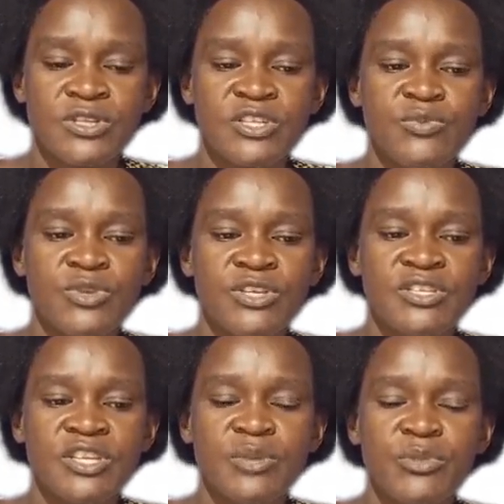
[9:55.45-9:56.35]
It
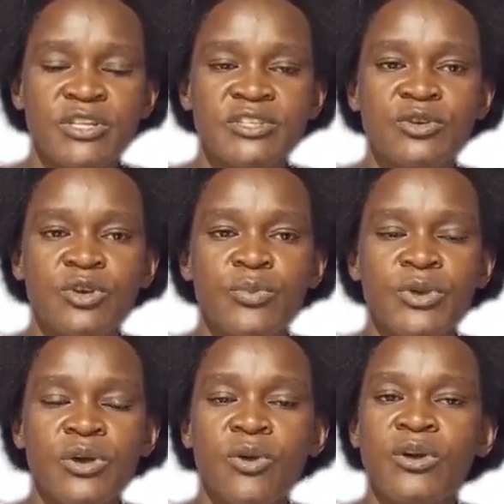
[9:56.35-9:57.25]
means in mixed
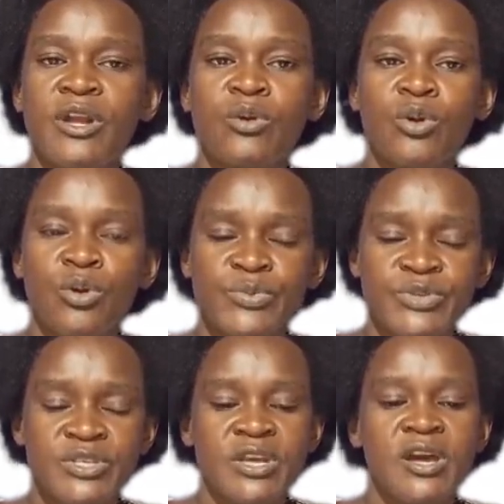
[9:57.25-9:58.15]
cropping, only
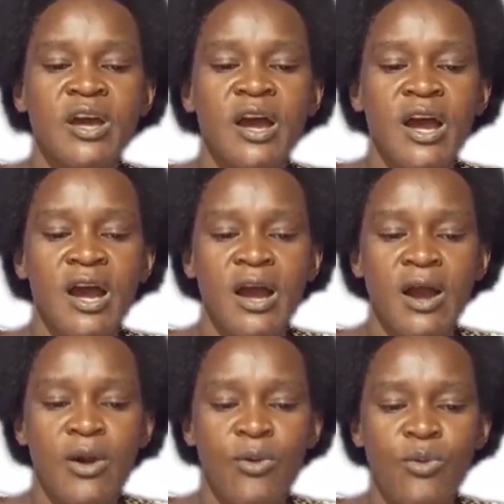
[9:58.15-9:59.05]
crops
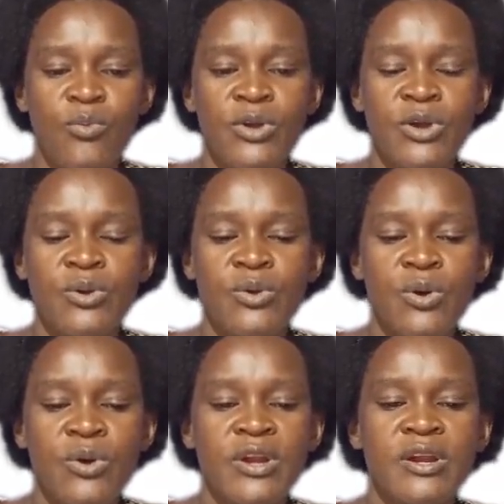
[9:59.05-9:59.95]
will be
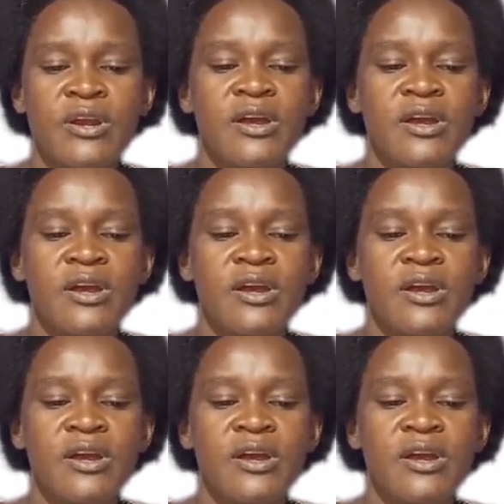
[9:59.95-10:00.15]
grown.